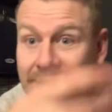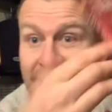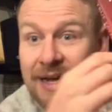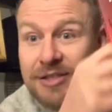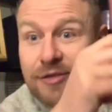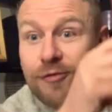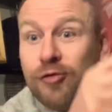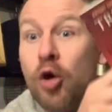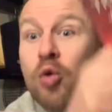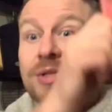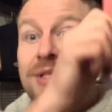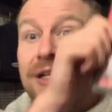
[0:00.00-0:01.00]
that's
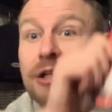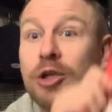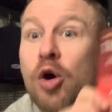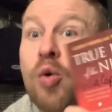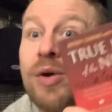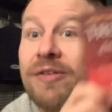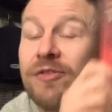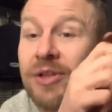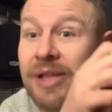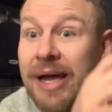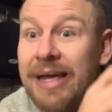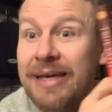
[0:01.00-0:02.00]
floating alone if you
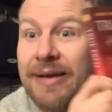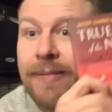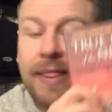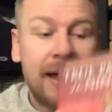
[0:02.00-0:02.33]
like